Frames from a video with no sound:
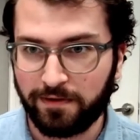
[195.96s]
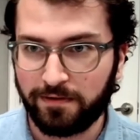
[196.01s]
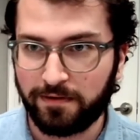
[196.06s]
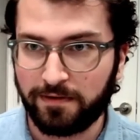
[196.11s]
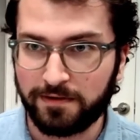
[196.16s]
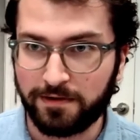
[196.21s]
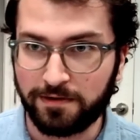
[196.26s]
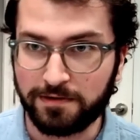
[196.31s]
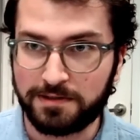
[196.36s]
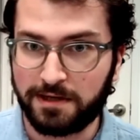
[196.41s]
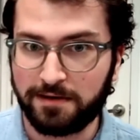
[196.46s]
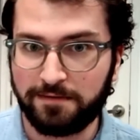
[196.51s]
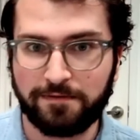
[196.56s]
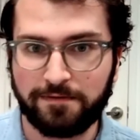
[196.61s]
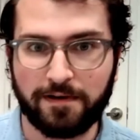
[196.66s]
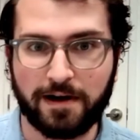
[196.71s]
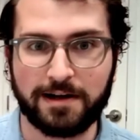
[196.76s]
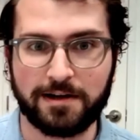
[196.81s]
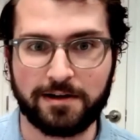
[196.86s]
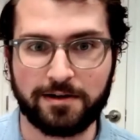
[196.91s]
your TIFF
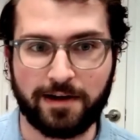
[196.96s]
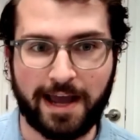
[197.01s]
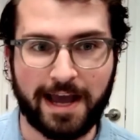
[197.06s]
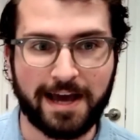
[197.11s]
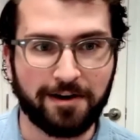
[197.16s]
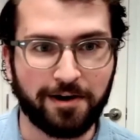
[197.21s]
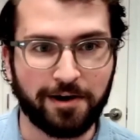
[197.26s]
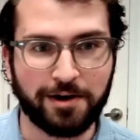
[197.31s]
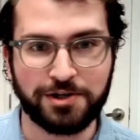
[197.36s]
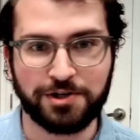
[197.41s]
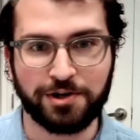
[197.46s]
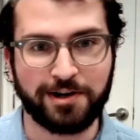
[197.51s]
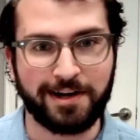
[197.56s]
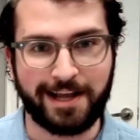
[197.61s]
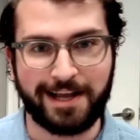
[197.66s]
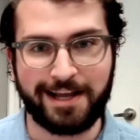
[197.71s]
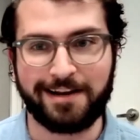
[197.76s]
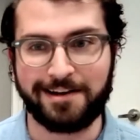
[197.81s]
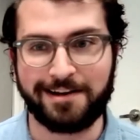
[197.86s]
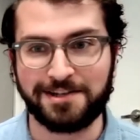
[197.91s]
file at
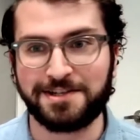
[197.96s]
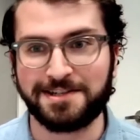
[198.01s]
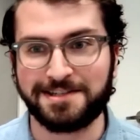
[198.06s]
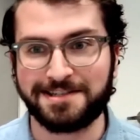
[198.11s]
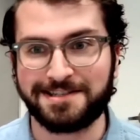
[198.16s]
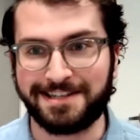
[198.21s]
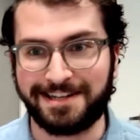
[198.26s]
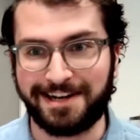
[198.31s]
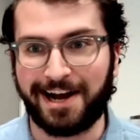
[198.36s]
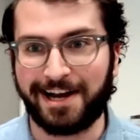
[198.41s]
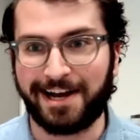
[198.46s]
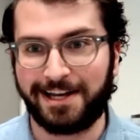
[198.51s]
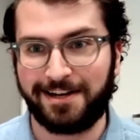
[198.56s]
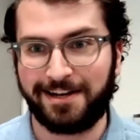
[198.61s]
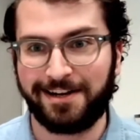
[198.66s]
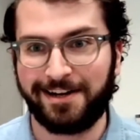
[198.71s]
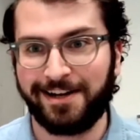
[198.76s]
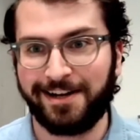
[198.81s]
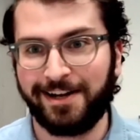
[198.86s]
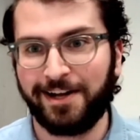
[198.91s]
108 inches in height
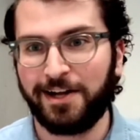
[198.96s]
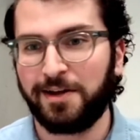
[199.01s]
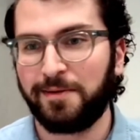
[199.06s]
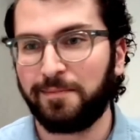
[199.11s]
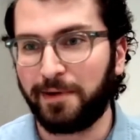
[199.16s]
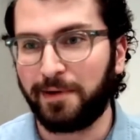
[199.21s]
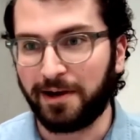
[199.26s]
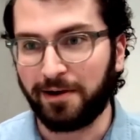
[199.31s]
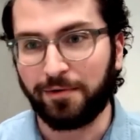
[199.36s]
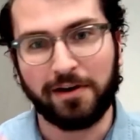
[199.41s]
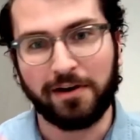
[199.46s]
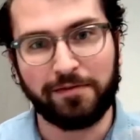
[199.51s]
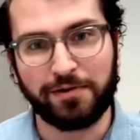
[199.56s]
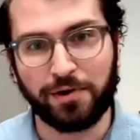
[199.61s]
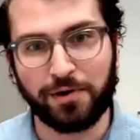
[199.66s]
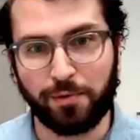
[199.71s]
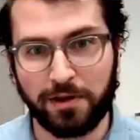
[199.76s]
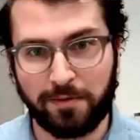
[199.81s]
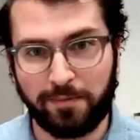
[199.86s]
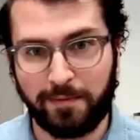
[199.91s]
by whatever your
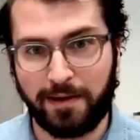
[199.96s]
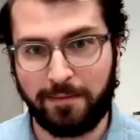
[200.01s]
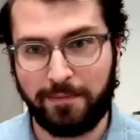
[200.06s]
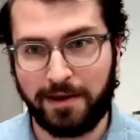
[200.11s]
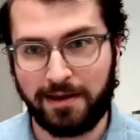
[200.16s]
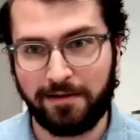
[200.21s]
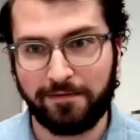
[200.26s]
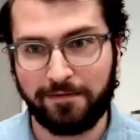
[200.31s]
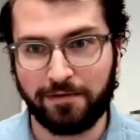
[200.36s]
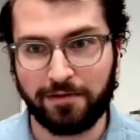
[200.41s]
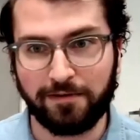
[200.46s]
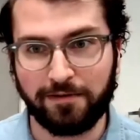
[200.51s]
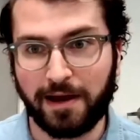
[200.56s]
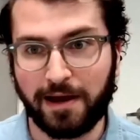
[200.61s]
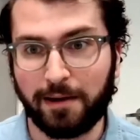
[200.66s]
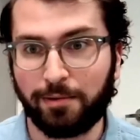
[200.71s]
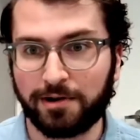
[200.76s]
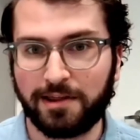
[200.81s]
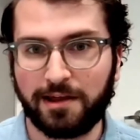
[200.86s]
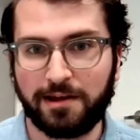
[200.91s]
width may be for the
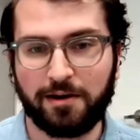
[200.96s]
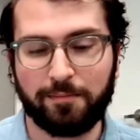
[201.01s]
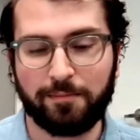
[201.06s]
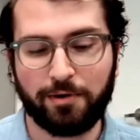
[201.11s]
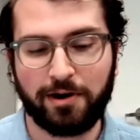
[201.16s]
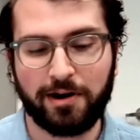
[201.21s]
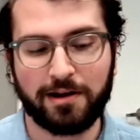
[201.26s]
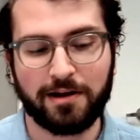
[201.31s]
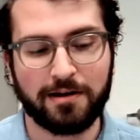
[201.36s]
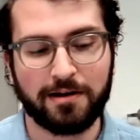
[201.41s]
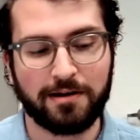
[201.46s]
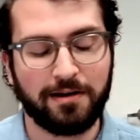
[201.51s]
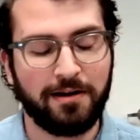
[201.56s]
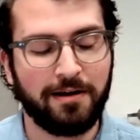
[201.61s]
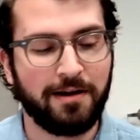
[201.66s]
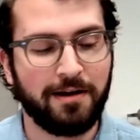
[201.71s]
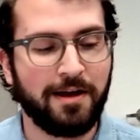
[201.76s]
fabric that you're printing on,